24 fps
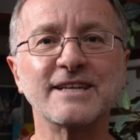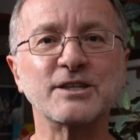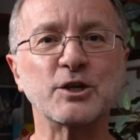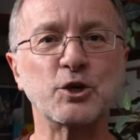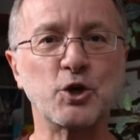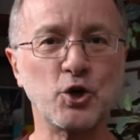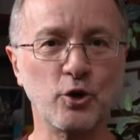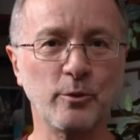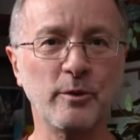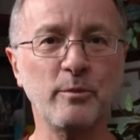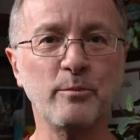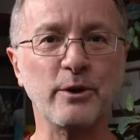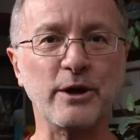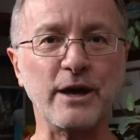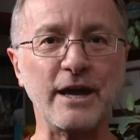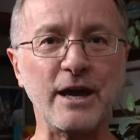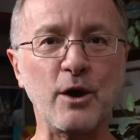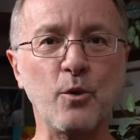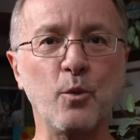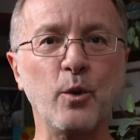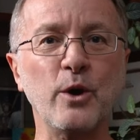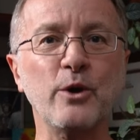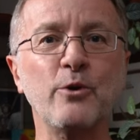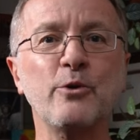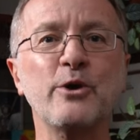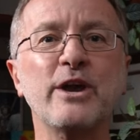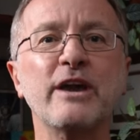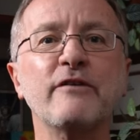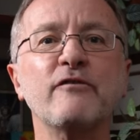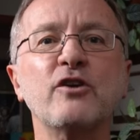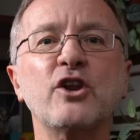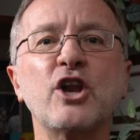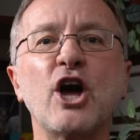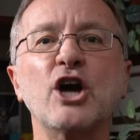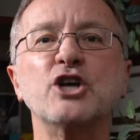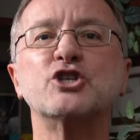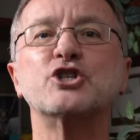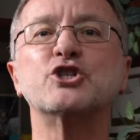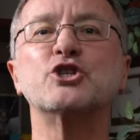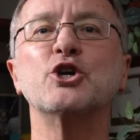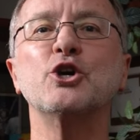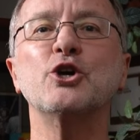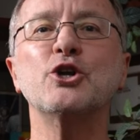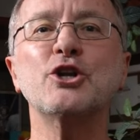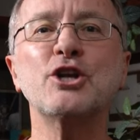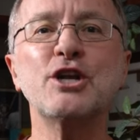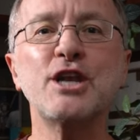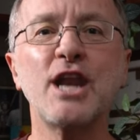as a human being, we were given a
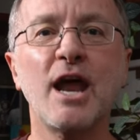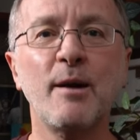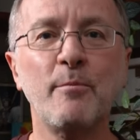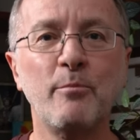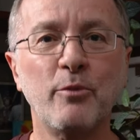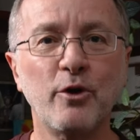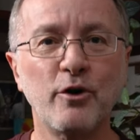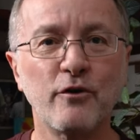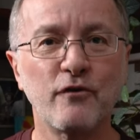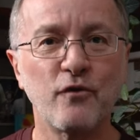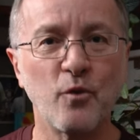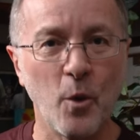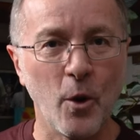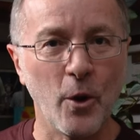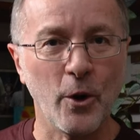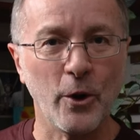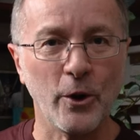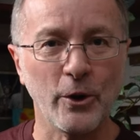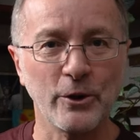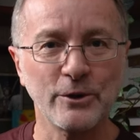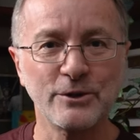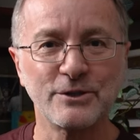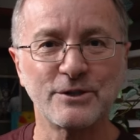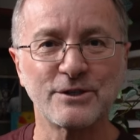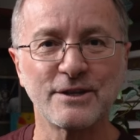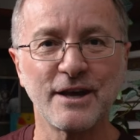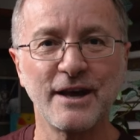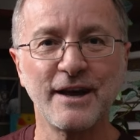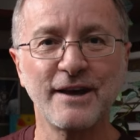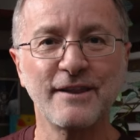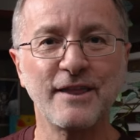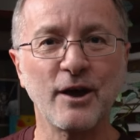certain number of words